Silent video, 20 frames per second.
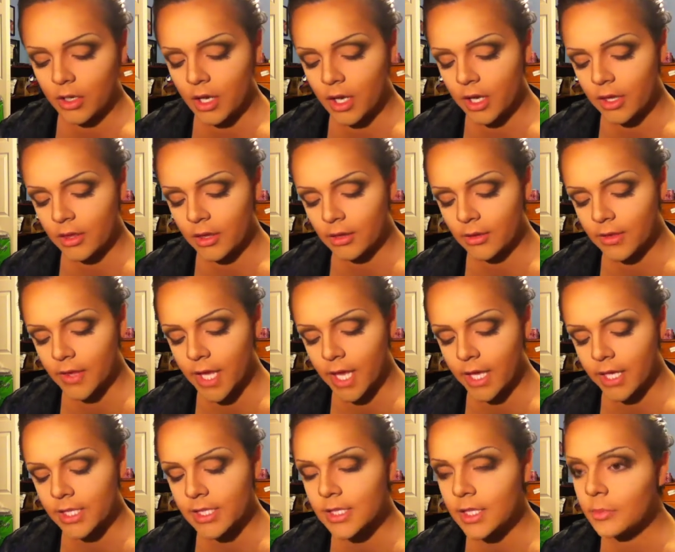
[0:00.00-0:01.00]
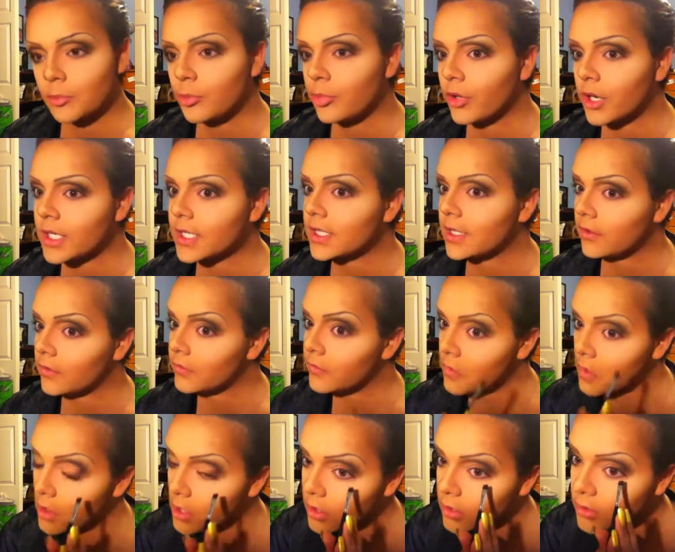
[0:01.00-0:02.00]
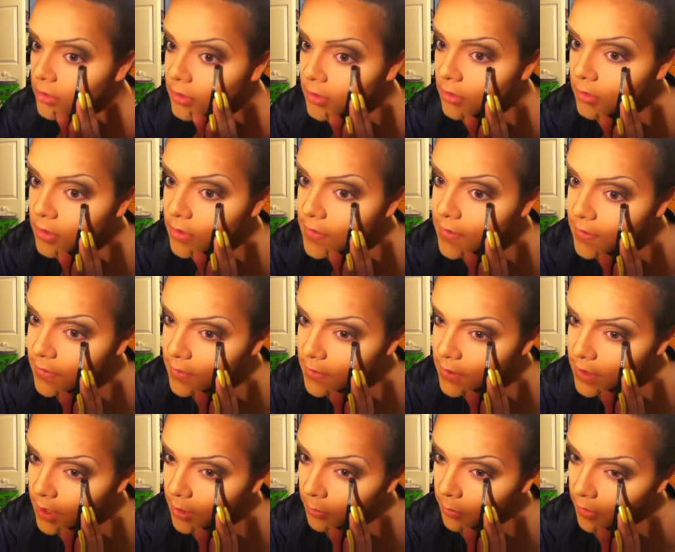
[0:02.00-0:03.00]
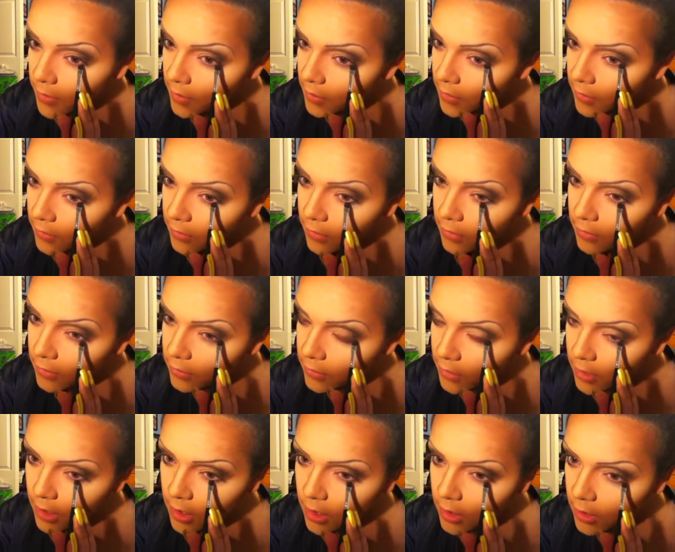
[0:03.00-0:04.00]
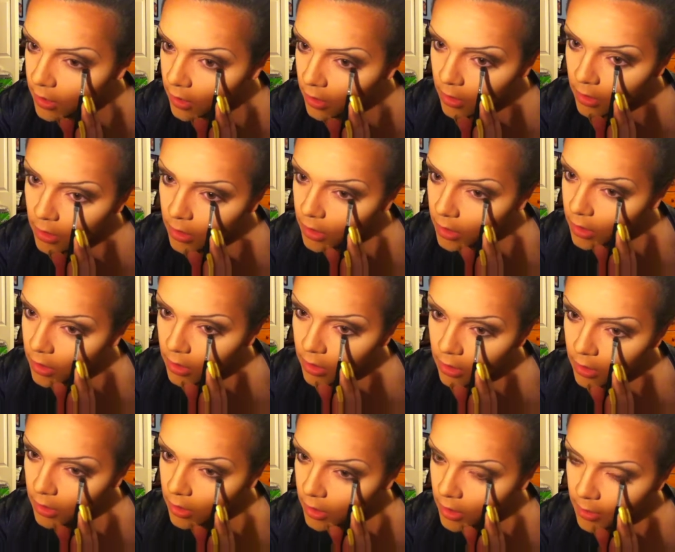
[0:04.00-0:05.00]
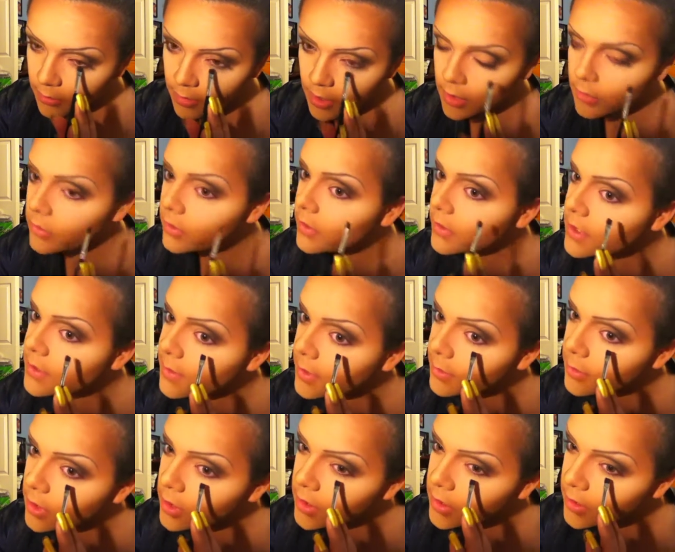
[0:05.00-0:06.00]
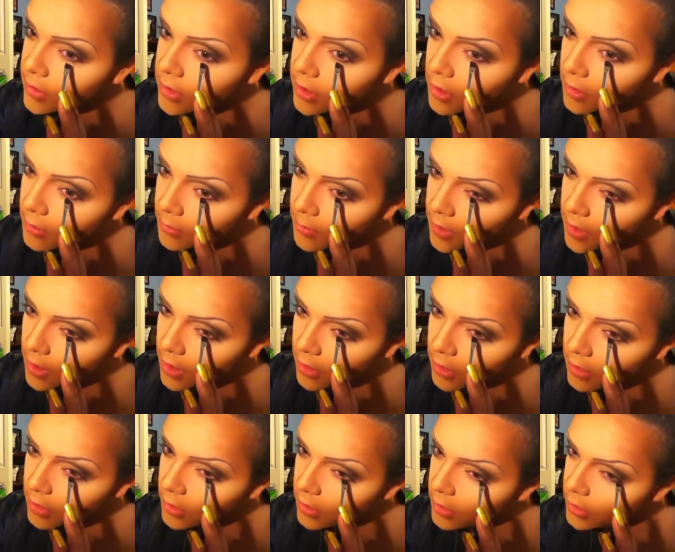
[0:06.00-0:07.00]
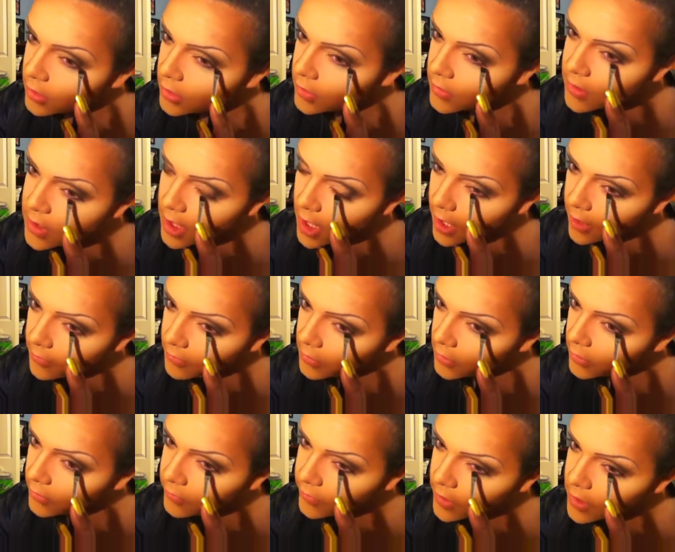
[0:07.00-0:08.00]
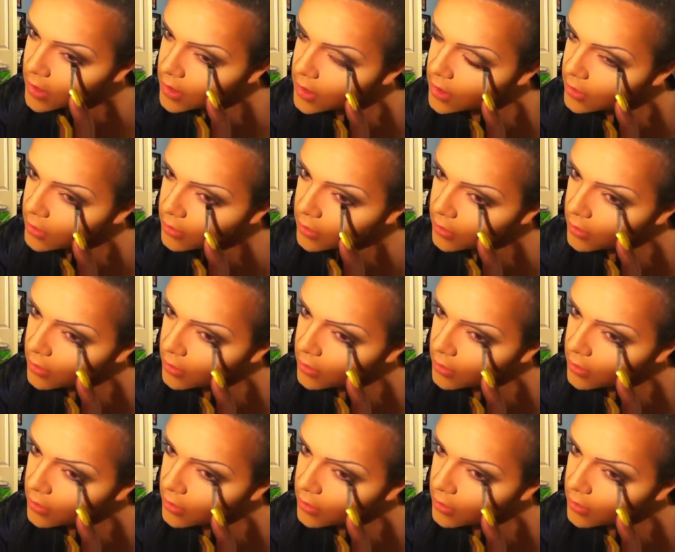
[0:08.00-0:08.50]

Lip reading: I think that is impressive. So just do the same thing to the other side. I'm not one of those people on YouTube that shoots half of their face